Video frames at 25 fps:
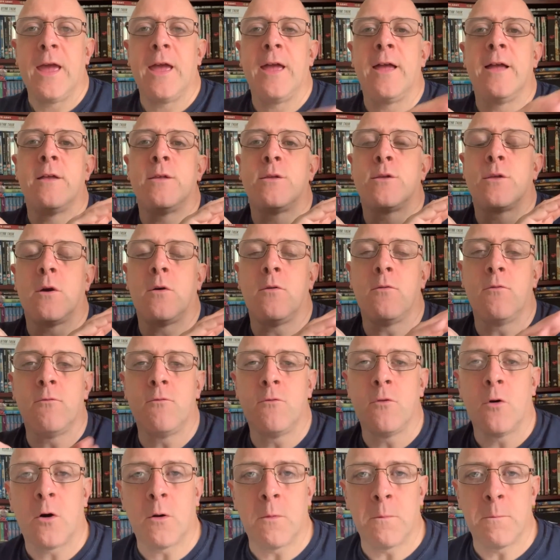It's a
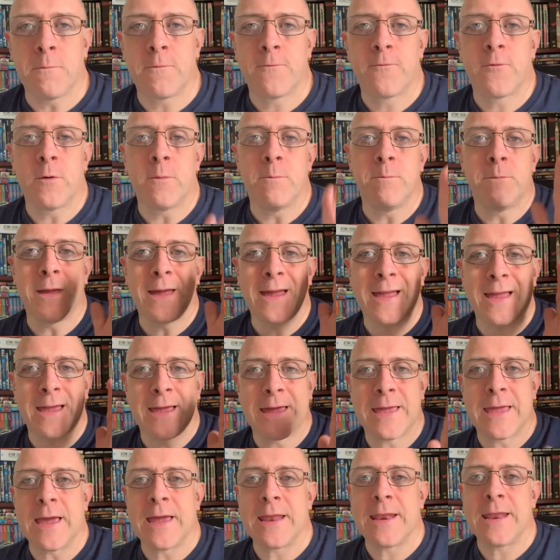romp from
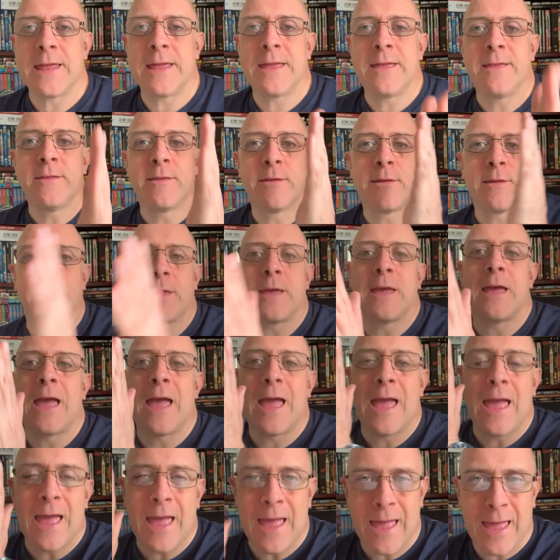beginning to
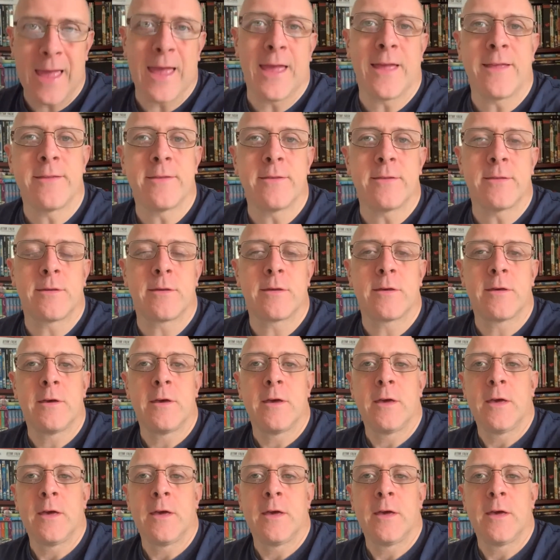end,